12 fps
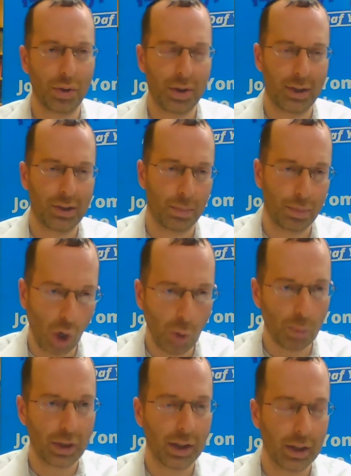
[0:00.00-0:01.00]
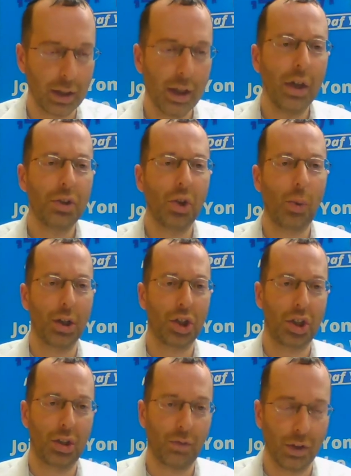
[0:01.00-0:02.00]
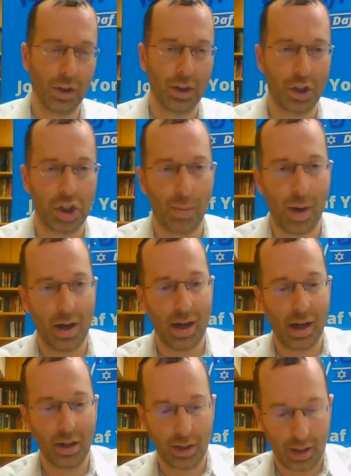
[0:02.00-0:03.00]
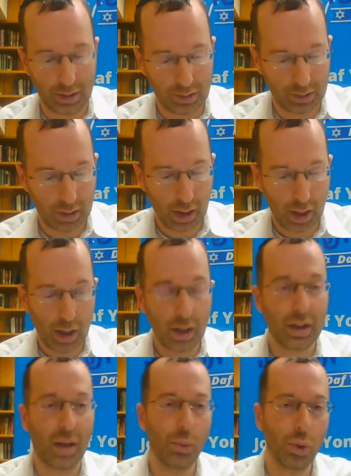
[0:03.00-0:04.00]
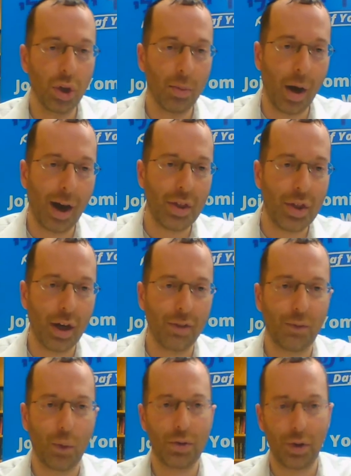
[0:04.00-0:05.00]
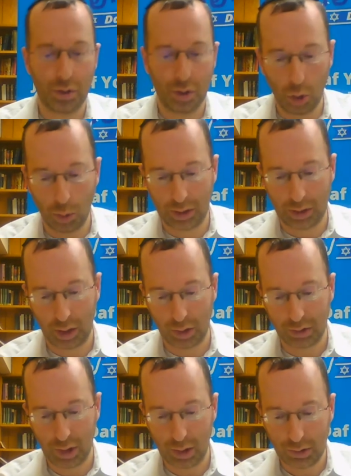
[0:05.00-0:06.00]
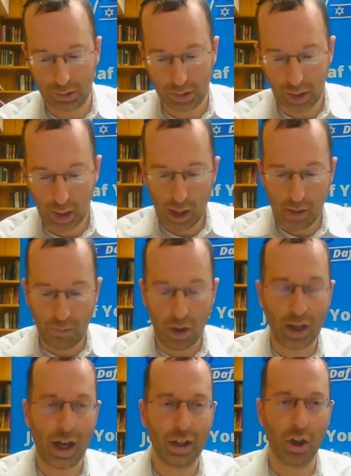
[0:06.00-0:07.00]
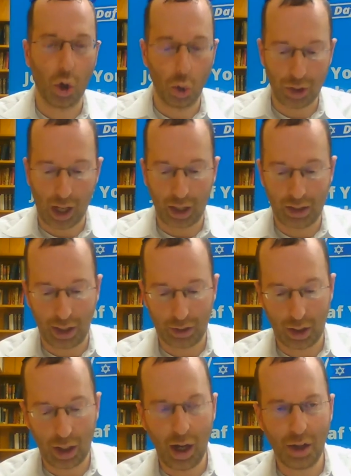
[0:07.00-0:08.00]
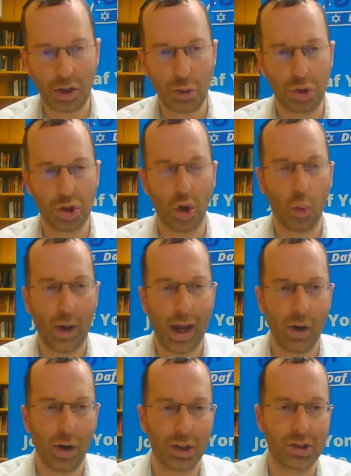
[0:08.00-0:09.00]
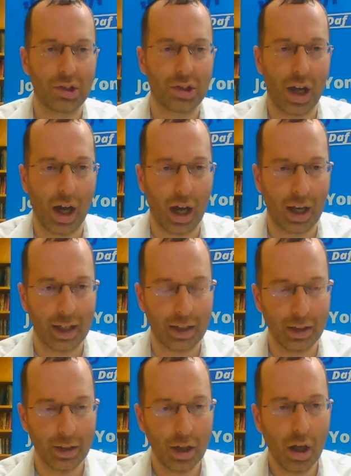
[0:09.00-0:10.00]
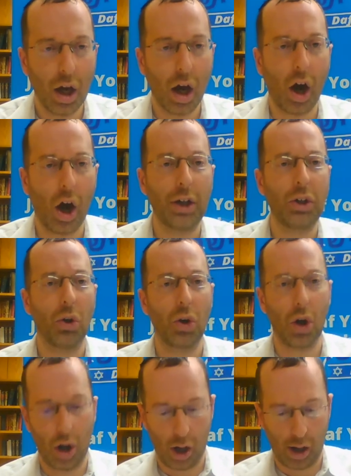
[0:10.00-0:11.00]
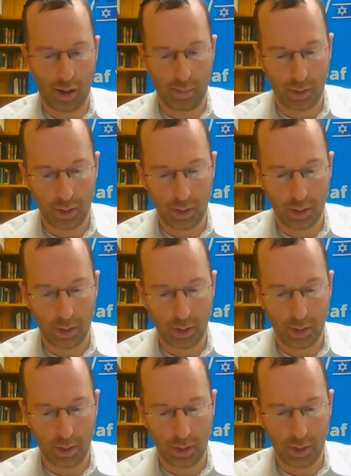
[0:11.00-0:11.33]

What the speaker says: it's appropriate to wear tefillin on Shabbat and holidays. Talmud Lomar, therefore the Torah tells us, that you shall wear a sign on your arm.